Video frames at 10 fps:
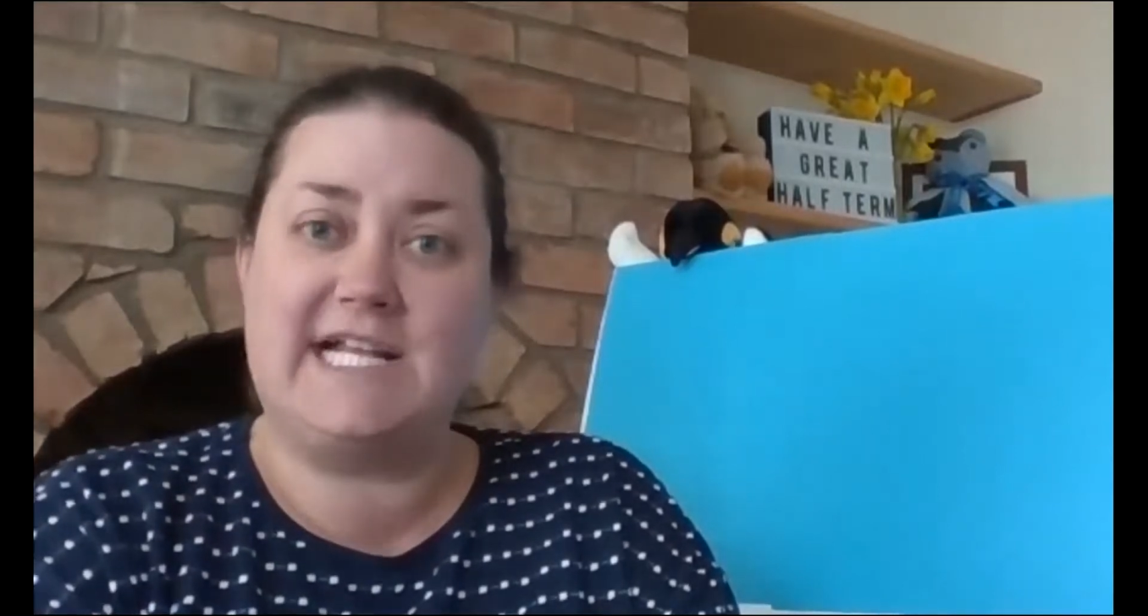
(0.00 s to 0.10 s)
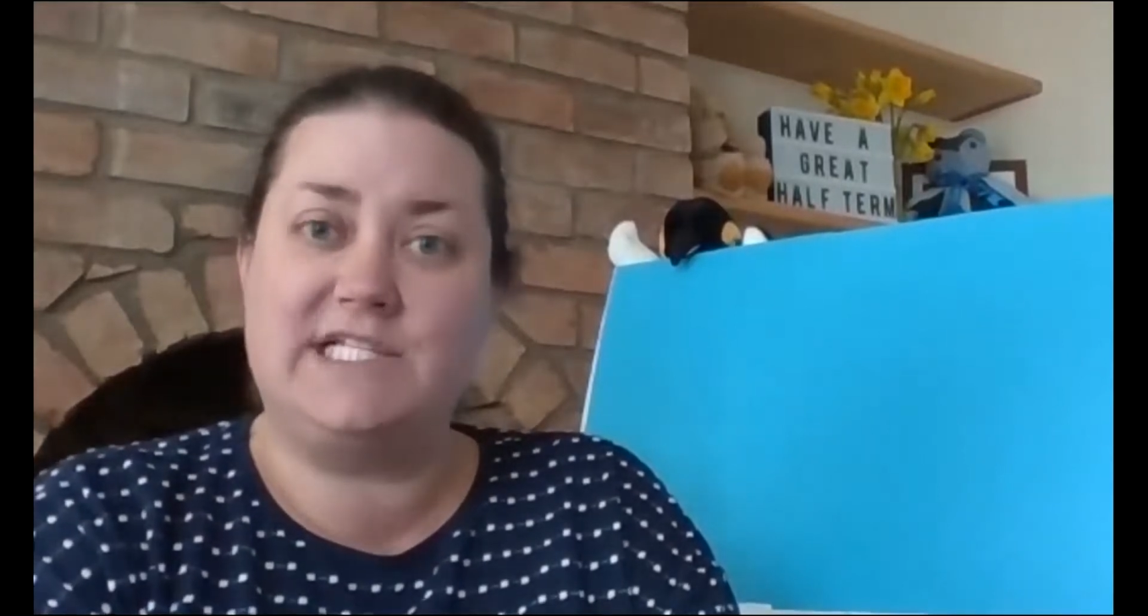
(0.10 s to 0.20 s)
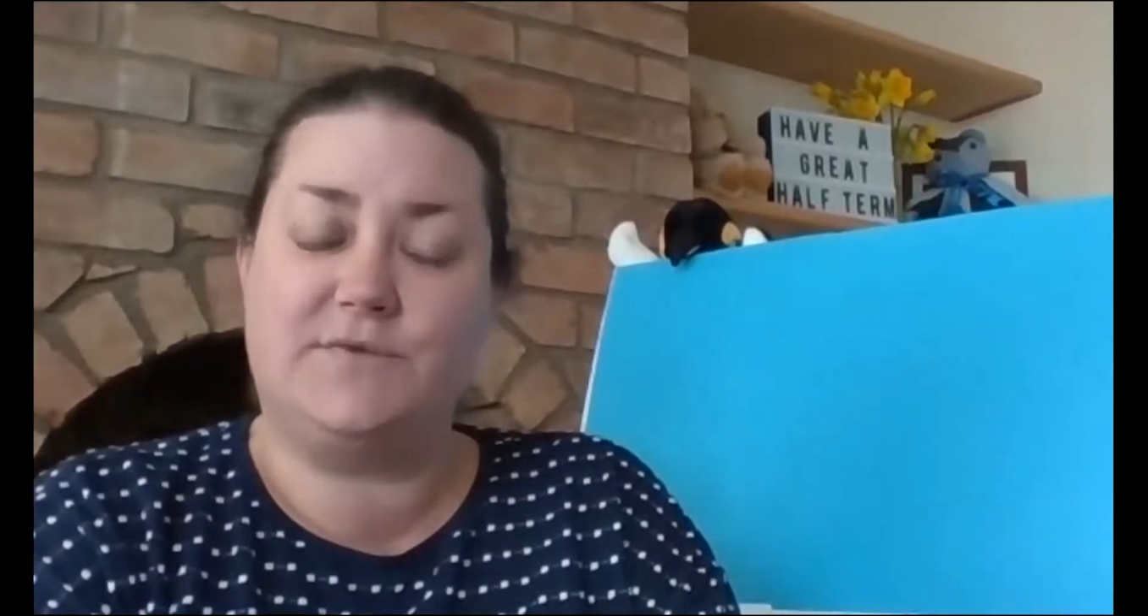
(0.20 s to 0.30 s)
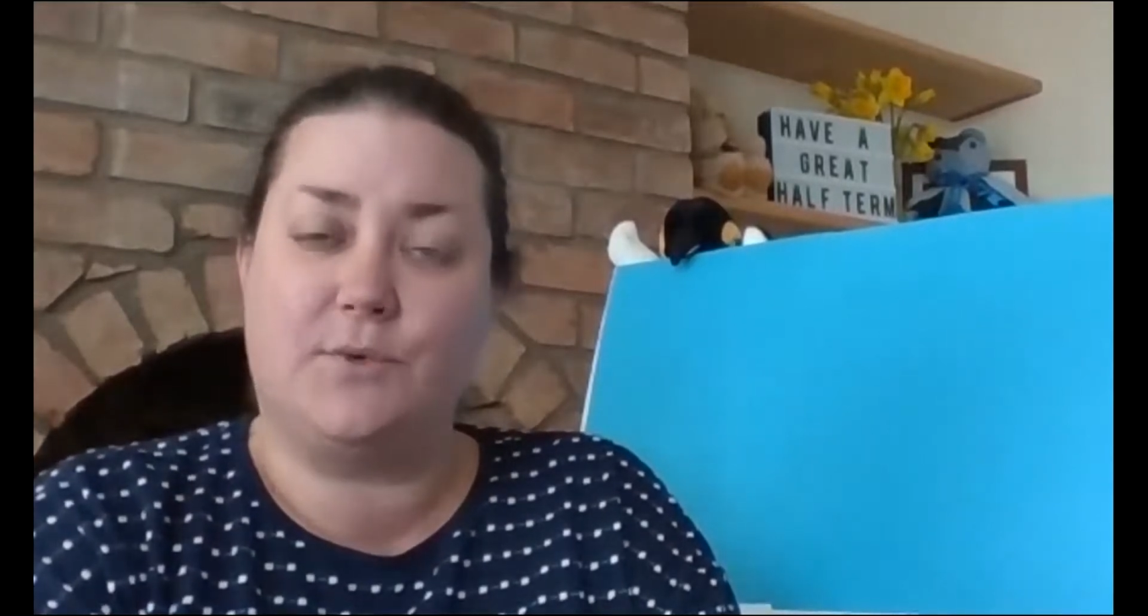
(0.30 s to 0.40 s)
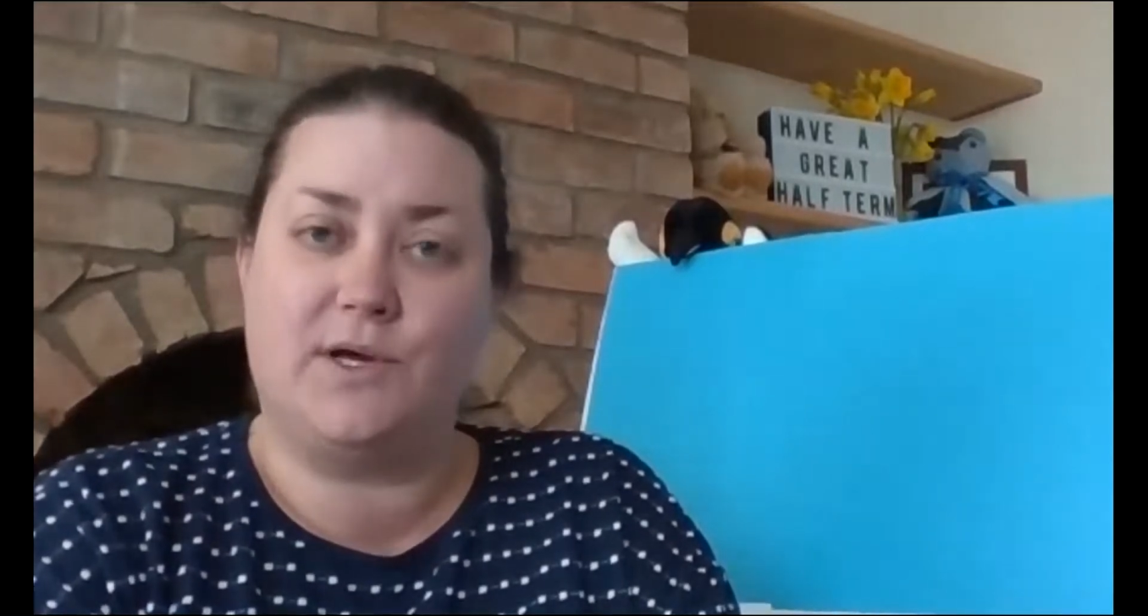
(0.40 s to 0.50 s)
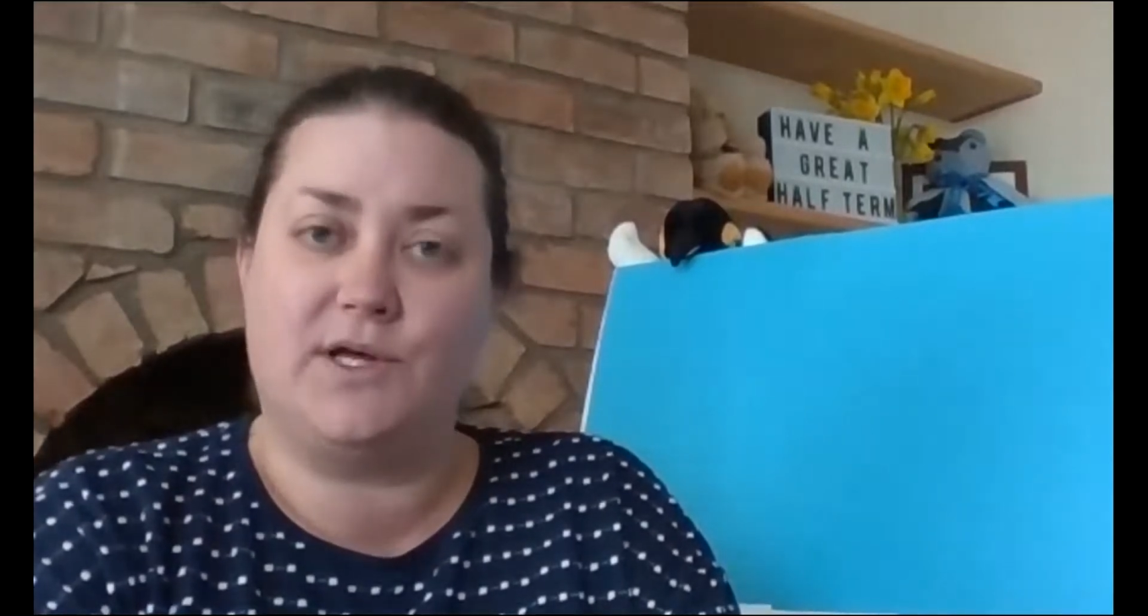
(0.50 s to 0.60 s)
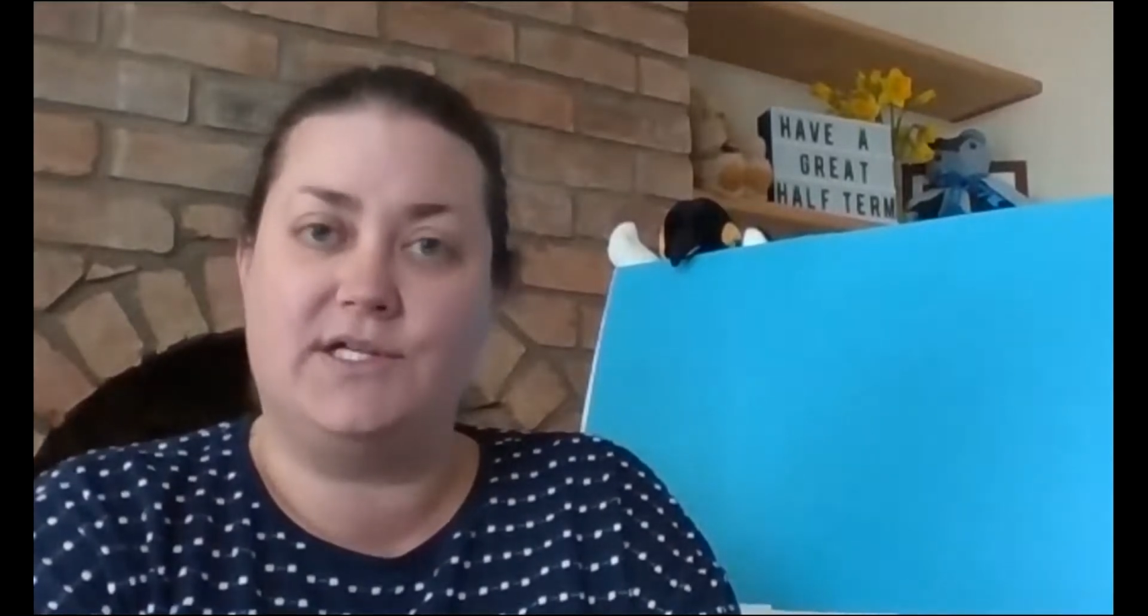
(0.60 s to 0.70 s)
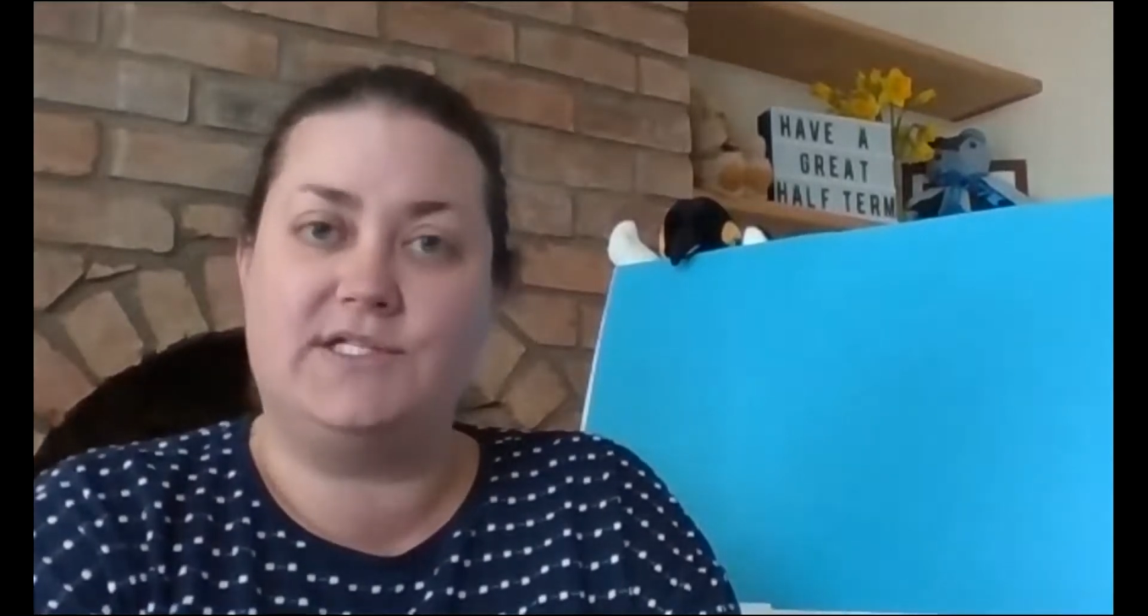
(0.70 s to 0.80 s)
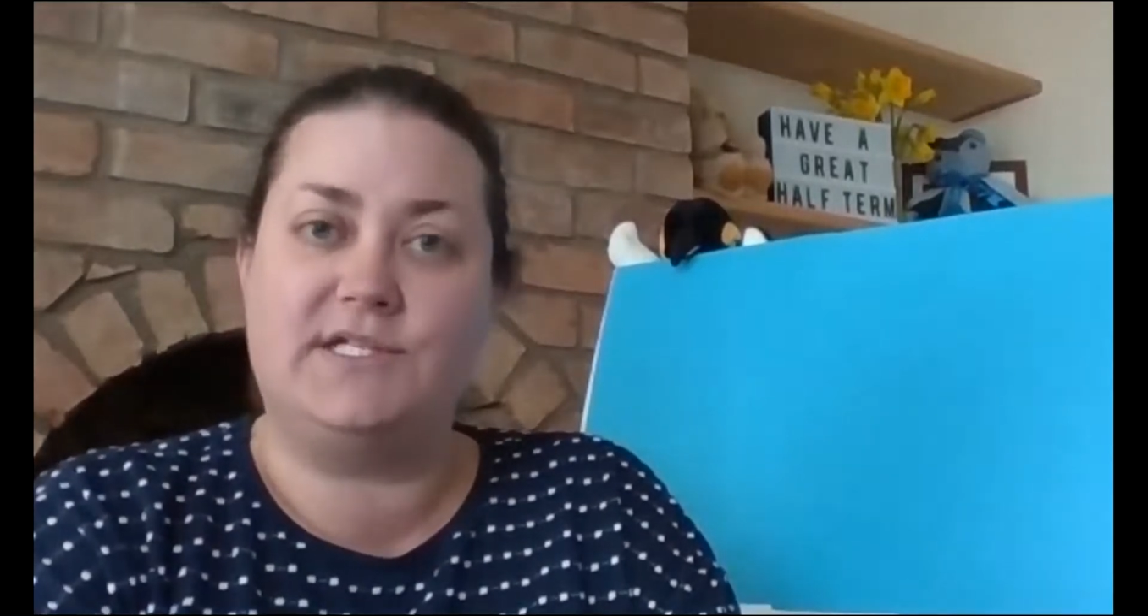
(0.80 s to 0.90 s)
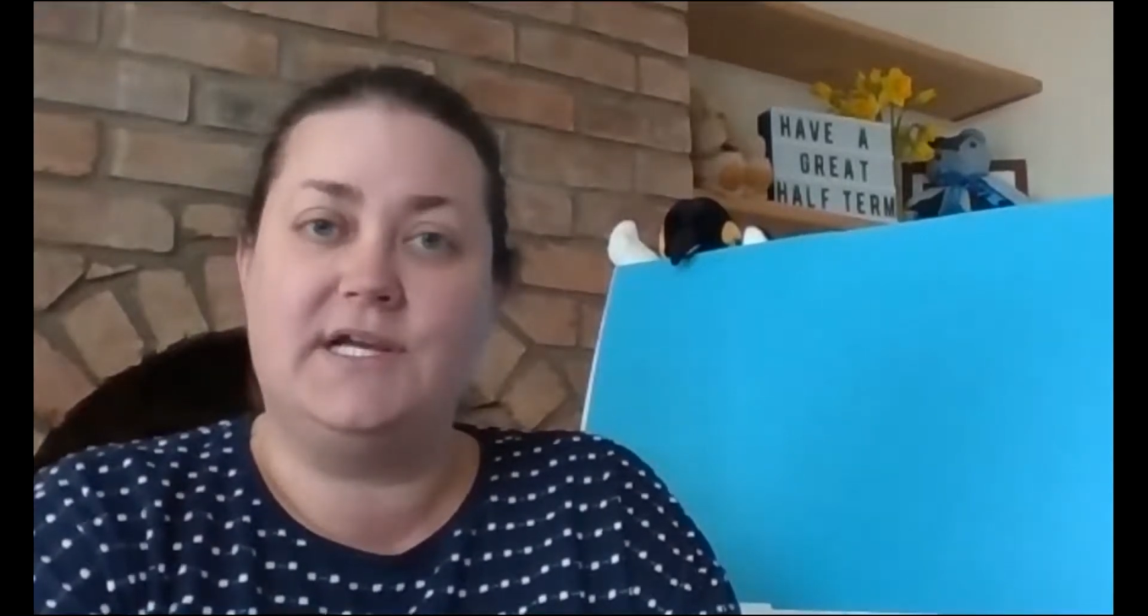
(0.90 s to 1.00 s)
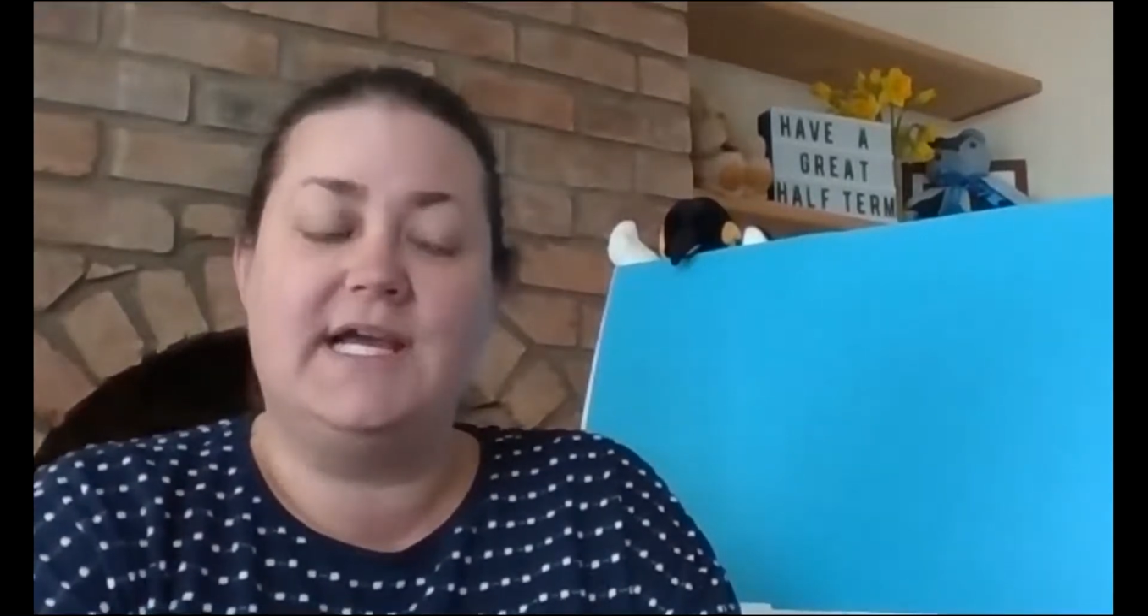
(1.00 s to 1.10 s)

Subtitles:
end of a word,